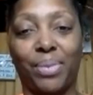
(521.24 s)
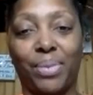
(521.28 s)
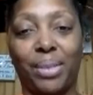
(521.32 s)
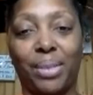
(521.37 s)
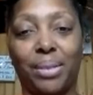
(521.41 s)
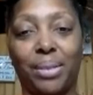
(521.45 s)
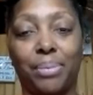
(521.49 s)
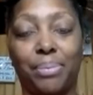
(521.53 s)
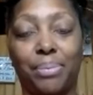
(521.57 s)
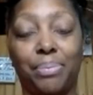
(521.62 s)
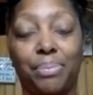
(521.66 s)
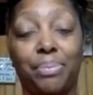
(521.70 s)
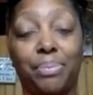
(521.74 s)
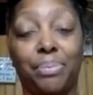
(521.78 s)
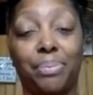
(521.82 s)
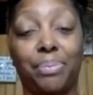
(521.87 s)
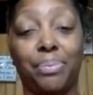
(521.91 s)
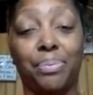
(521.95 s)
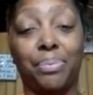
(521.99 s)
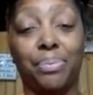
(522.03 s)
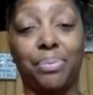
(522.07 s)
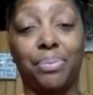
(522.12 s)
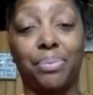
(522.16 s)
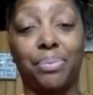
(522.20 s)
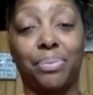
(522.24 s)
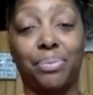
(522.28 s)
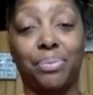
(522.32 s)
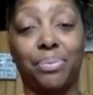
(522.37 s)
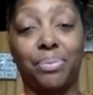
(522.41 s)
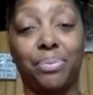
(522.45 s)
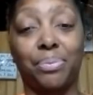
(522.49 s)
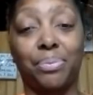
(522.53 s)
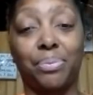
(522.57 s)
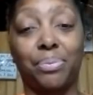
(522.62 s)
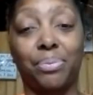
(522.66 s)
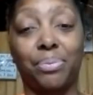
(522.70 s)

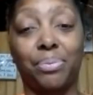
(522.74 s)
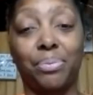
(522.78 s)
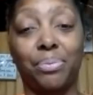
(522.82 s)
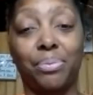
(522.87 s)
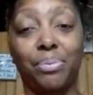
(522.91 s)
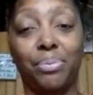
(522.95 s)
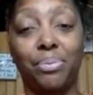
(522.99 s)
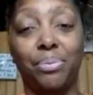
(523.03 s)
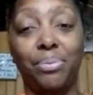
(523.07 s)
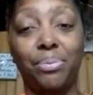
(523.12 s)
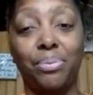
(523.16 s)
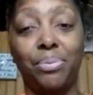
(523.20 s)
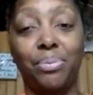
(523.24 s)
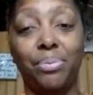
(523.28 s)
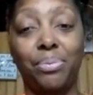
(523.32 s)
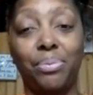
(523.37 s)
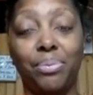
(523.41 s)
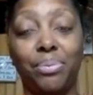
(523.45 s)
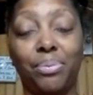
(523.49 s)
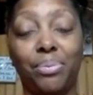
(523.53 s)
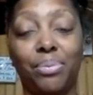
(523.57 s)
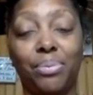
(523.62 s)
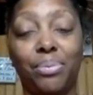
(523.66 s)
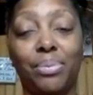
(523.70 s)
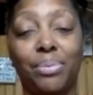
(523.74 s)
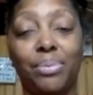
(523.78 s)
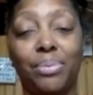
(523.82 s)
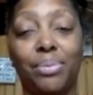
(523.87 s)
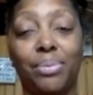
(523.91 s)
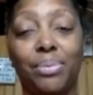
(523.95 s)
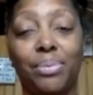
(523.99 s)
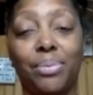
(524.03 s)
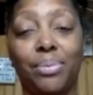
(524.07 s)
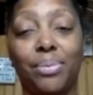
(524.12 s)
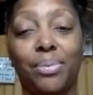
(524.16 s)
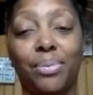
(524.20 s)

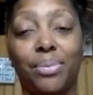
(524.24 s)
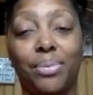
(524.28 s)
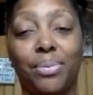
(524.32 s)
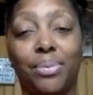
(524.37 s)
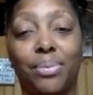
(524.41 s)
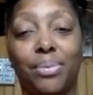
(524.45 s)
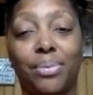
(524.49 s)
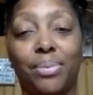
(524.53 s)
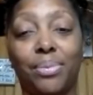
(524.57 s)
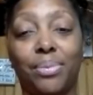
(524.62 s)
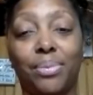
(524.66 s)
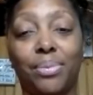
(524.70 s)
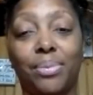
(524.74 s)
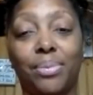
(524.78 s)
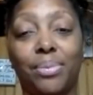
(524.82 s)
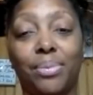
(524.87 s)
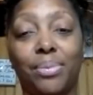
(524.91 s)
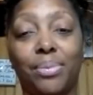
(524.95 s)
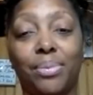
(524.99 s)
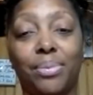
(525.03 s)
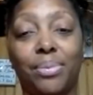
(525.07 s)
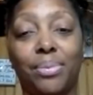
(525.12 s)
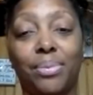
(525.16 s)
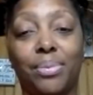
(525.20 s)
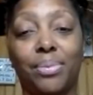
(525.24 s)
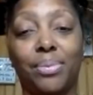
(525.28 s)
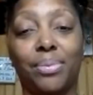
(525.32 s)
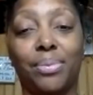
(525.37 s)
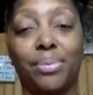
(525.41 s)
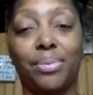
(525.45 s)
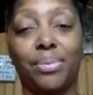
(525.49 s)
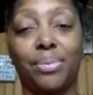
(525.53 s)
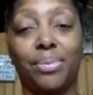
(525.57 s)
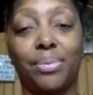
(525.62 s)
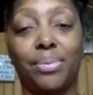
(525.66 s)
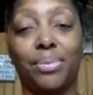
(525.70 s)

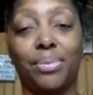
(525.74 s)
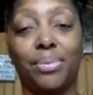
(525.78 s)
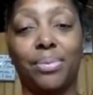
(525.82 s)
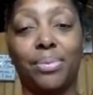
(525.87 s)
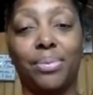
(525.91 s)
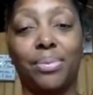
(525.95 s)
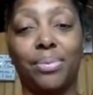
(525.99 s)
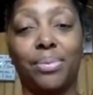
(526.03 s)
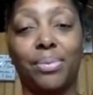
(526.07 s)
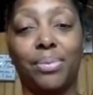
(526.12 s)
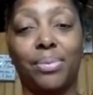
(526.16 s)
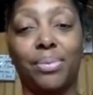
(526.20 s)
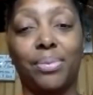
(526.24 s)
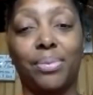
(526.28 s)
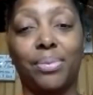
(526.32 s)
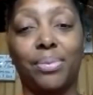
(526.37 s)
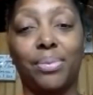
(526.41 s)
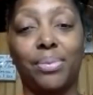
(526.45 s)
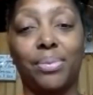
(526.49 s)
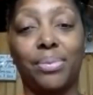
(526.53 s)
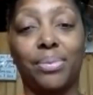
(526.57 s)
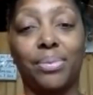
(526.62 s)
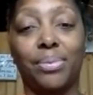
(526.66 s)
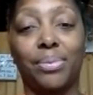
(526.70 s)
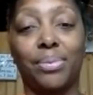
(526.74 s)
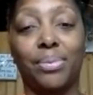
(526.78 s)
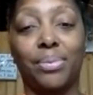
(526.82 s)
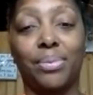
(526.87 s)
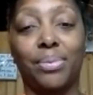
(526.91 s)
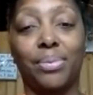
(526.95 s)
[no speech]